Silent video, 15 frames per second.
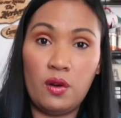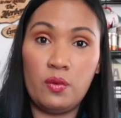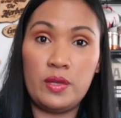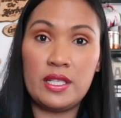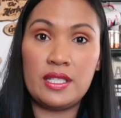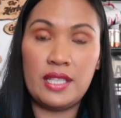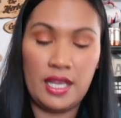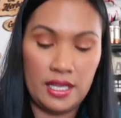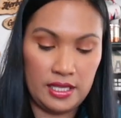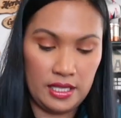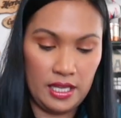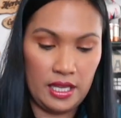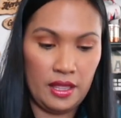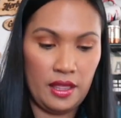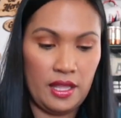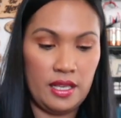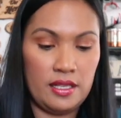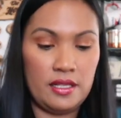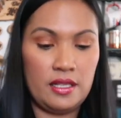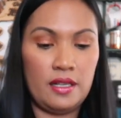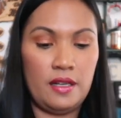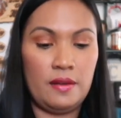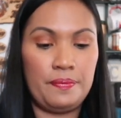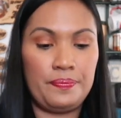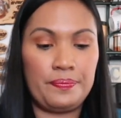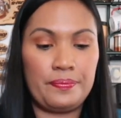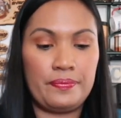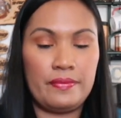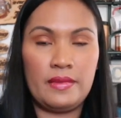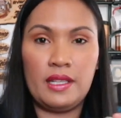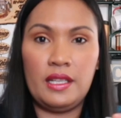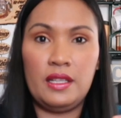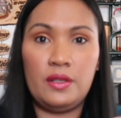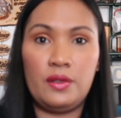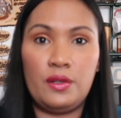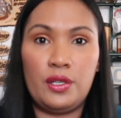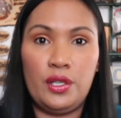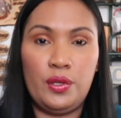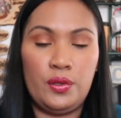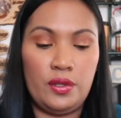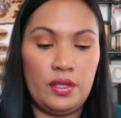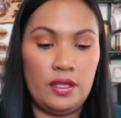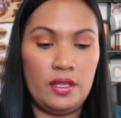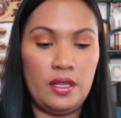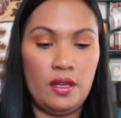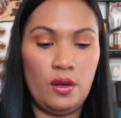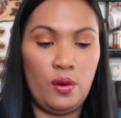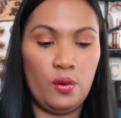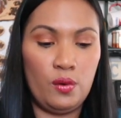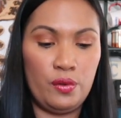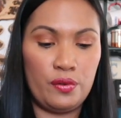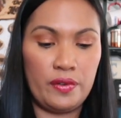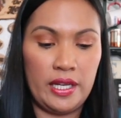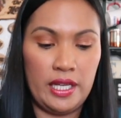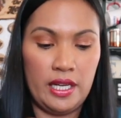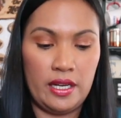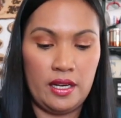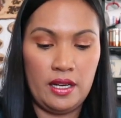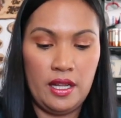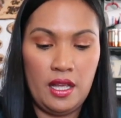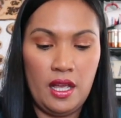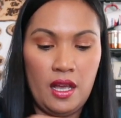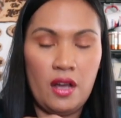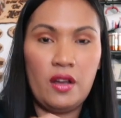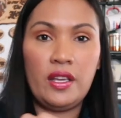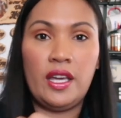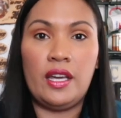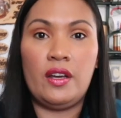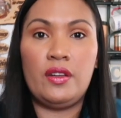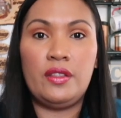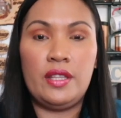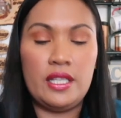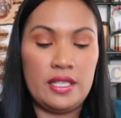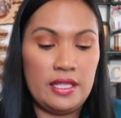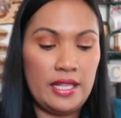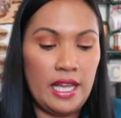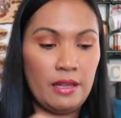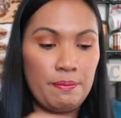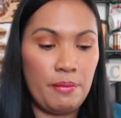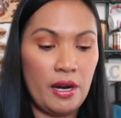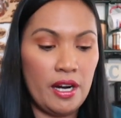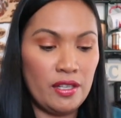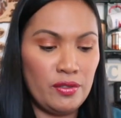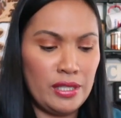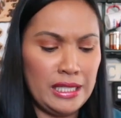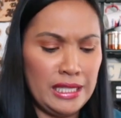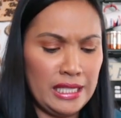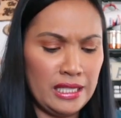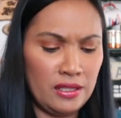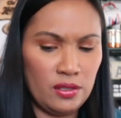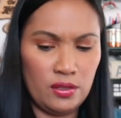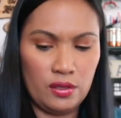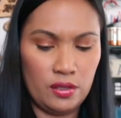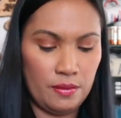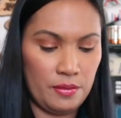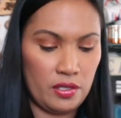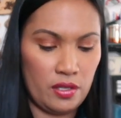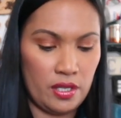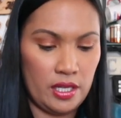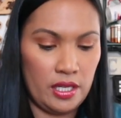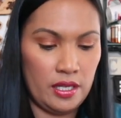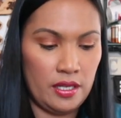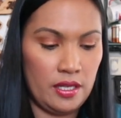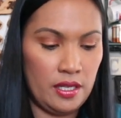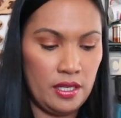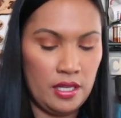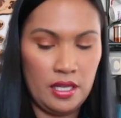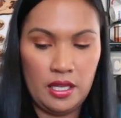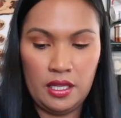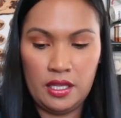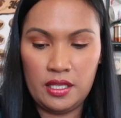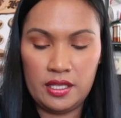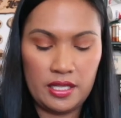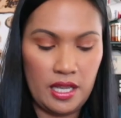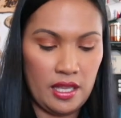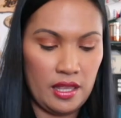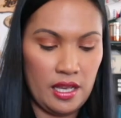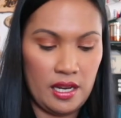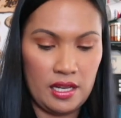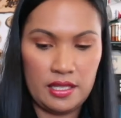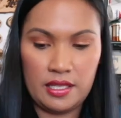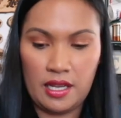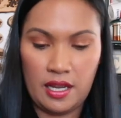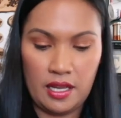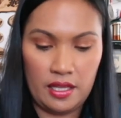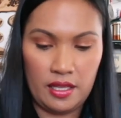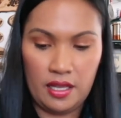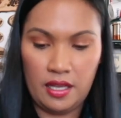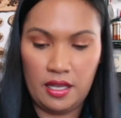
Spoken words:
always stays in this little cute holder right here. Okay, on this net part right here, oh, I'm sorry. Let's take that aside.